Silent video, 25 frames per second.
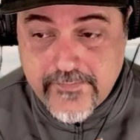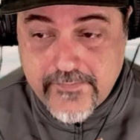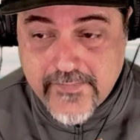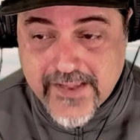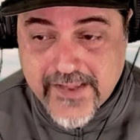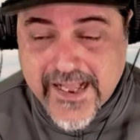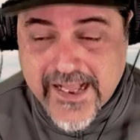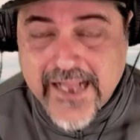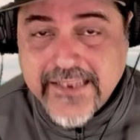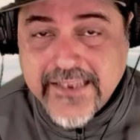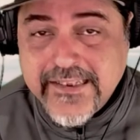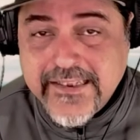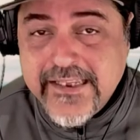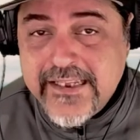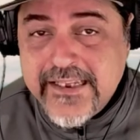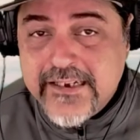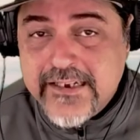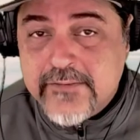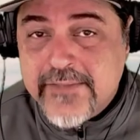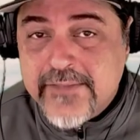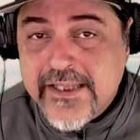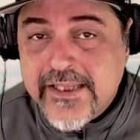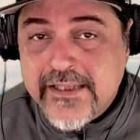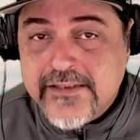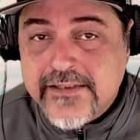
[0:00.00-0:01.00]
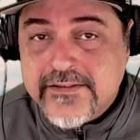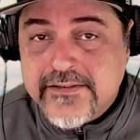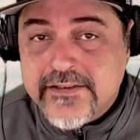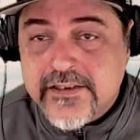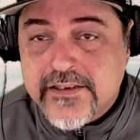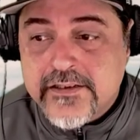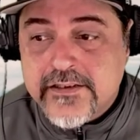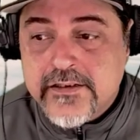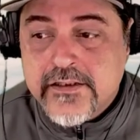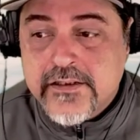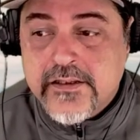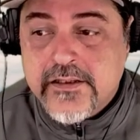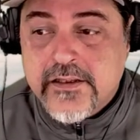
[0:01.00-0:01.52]
I can't
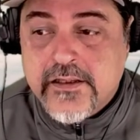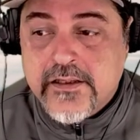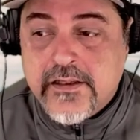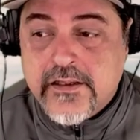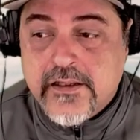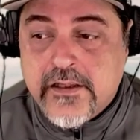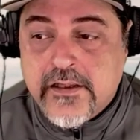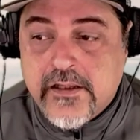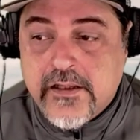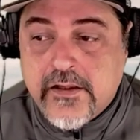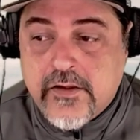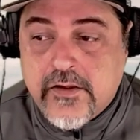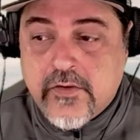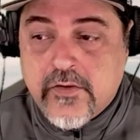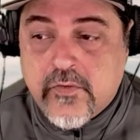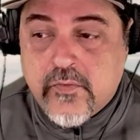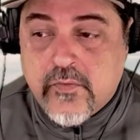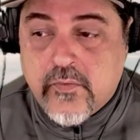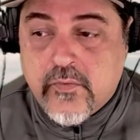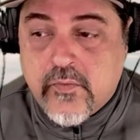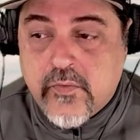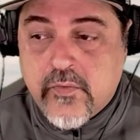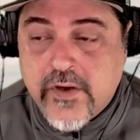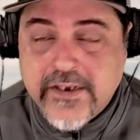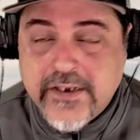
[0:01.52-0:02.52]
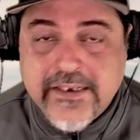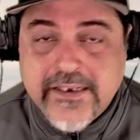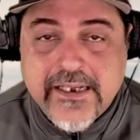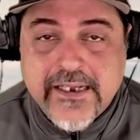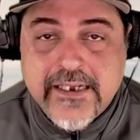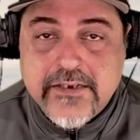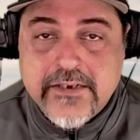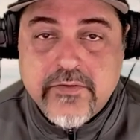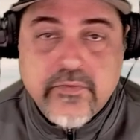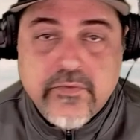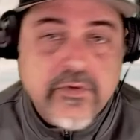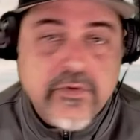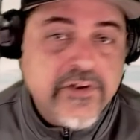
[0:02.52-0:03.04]
imagine what kind
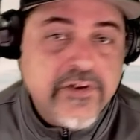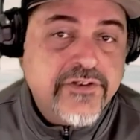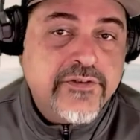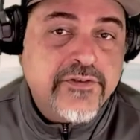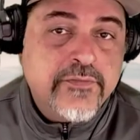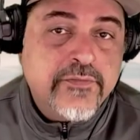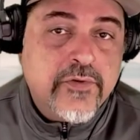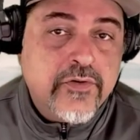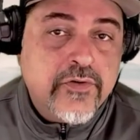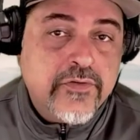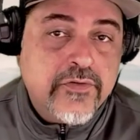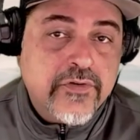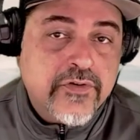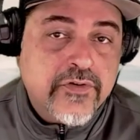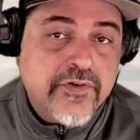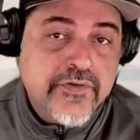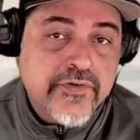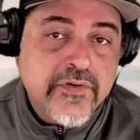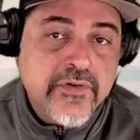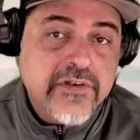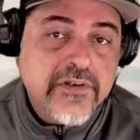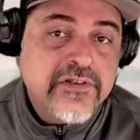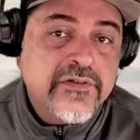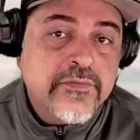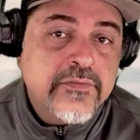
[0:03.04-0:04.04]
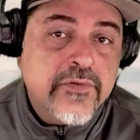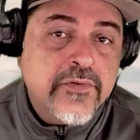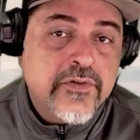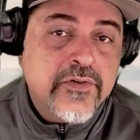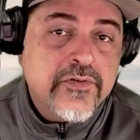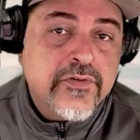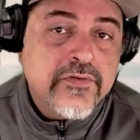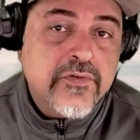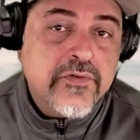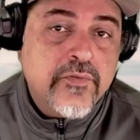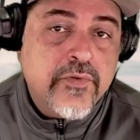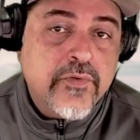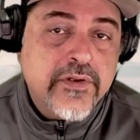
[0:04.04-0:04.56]
of rush mode or crunch
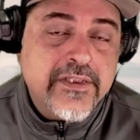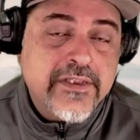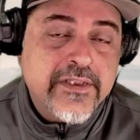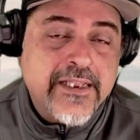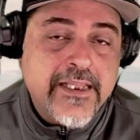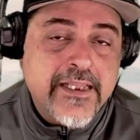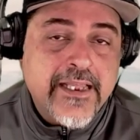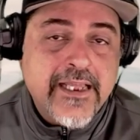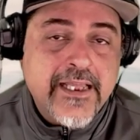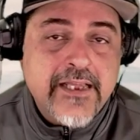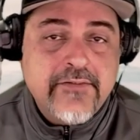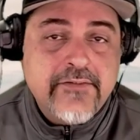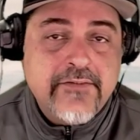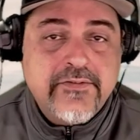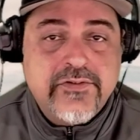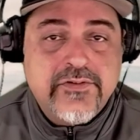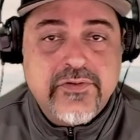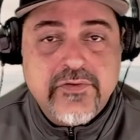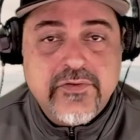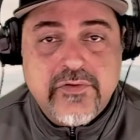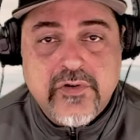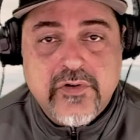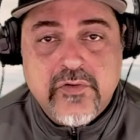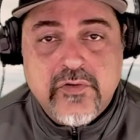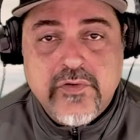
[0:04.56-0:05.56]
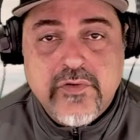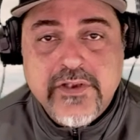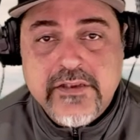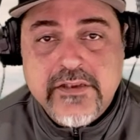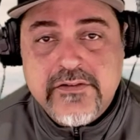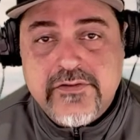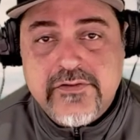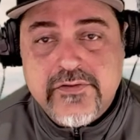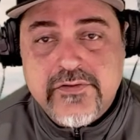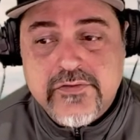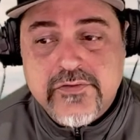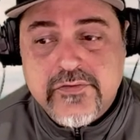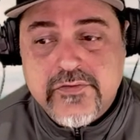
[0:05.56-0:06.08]
mode would they have to go
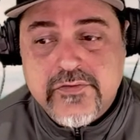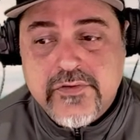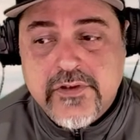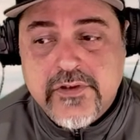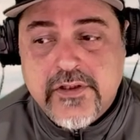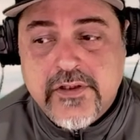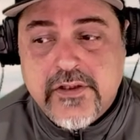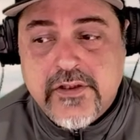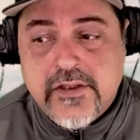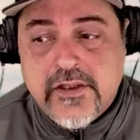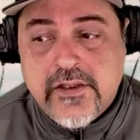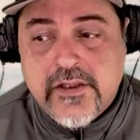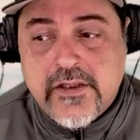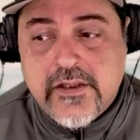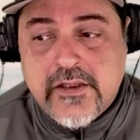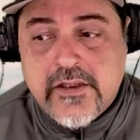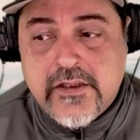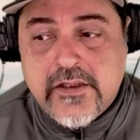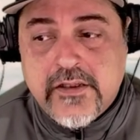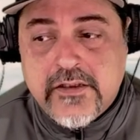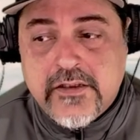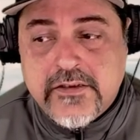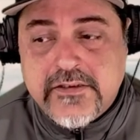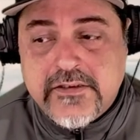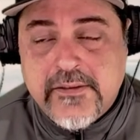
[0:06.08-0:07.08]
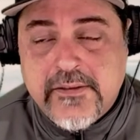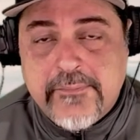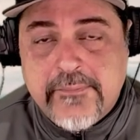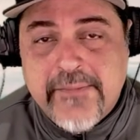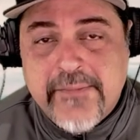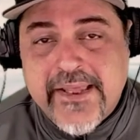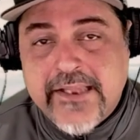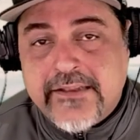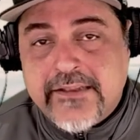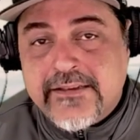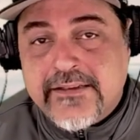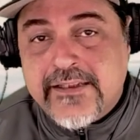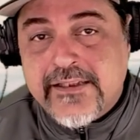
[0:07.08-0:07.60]
into to
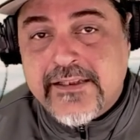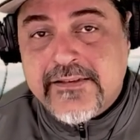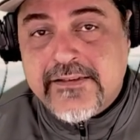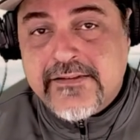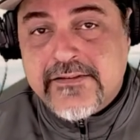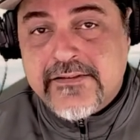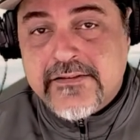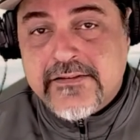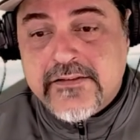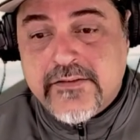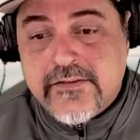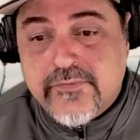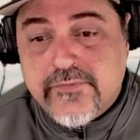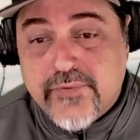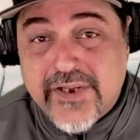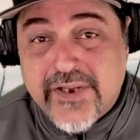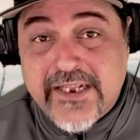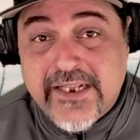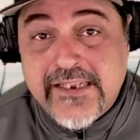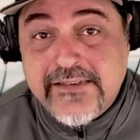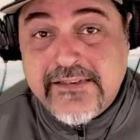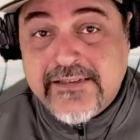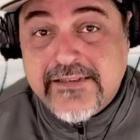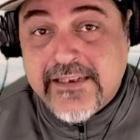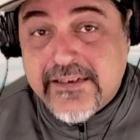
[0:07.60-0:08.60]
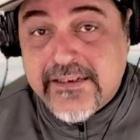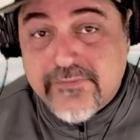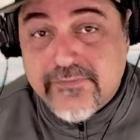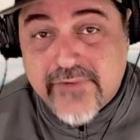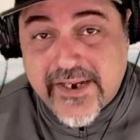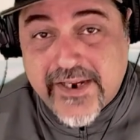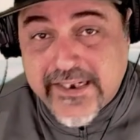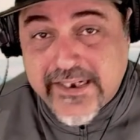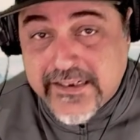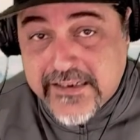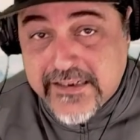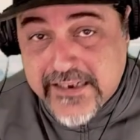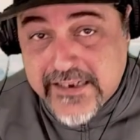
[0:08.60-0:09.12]
make this releasing
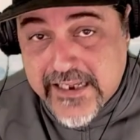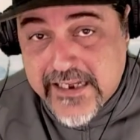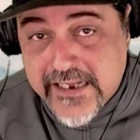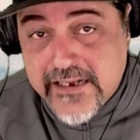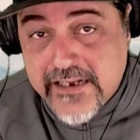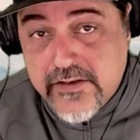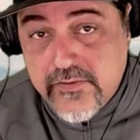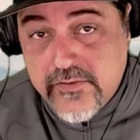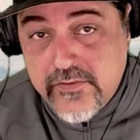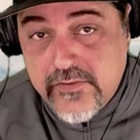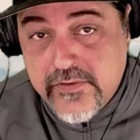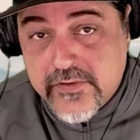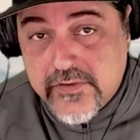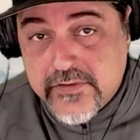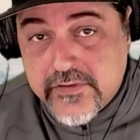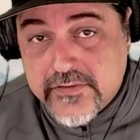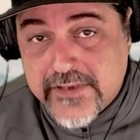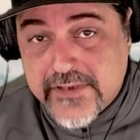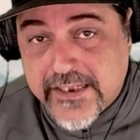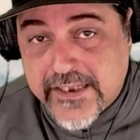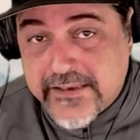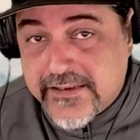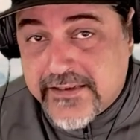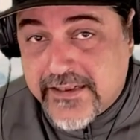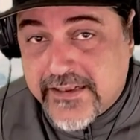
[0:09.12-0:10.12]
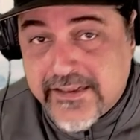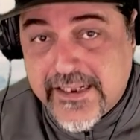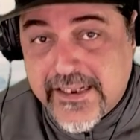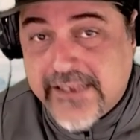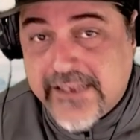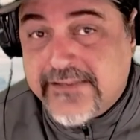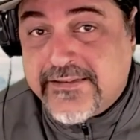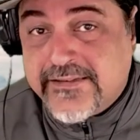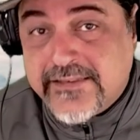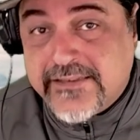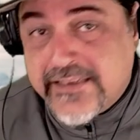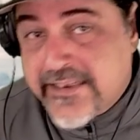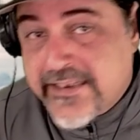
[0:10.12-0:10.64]
right now, like the
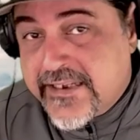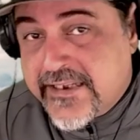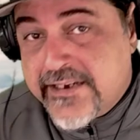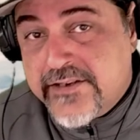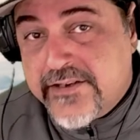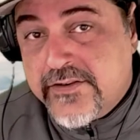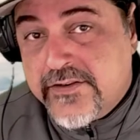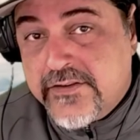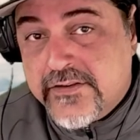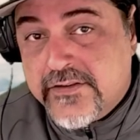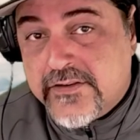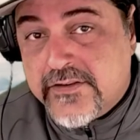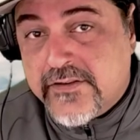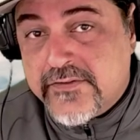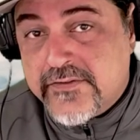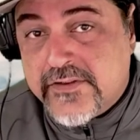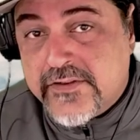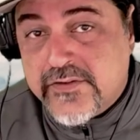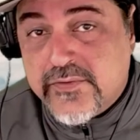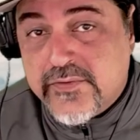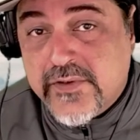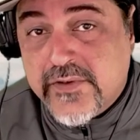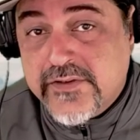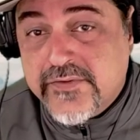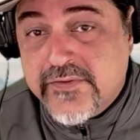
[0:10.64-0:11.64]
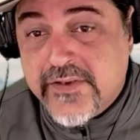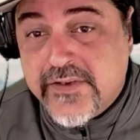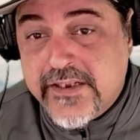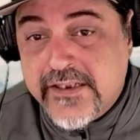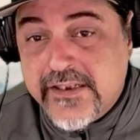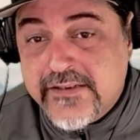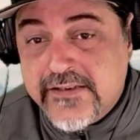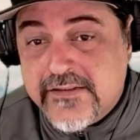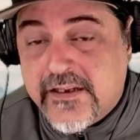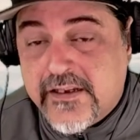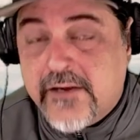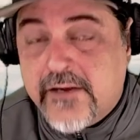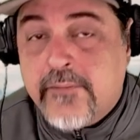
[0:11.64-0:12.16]
next year of the Switch
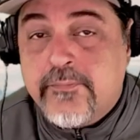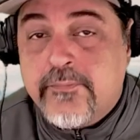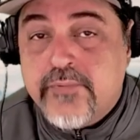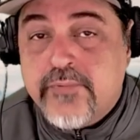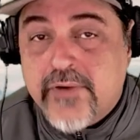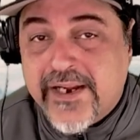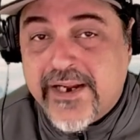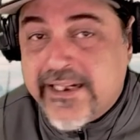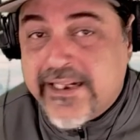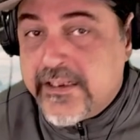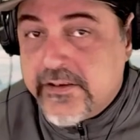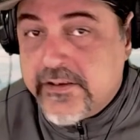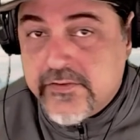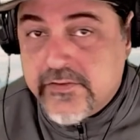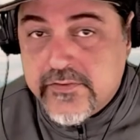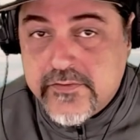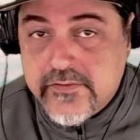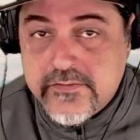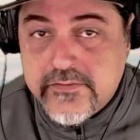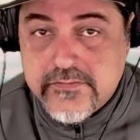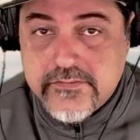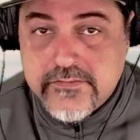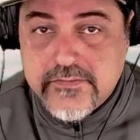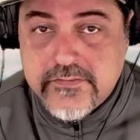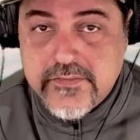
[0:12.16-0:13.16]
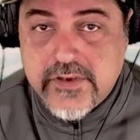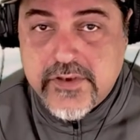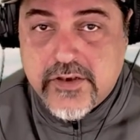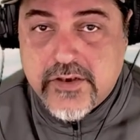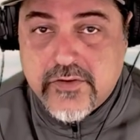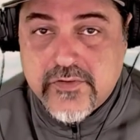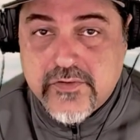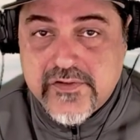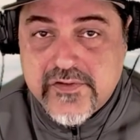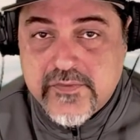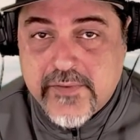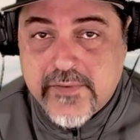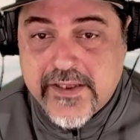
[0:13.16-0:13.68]
release, a brand new, you know,
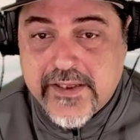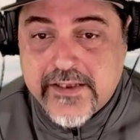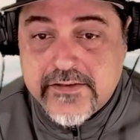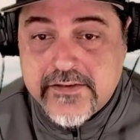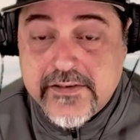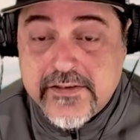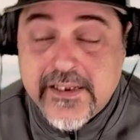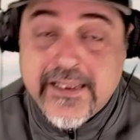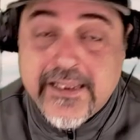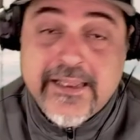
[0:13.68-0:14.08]
Smash.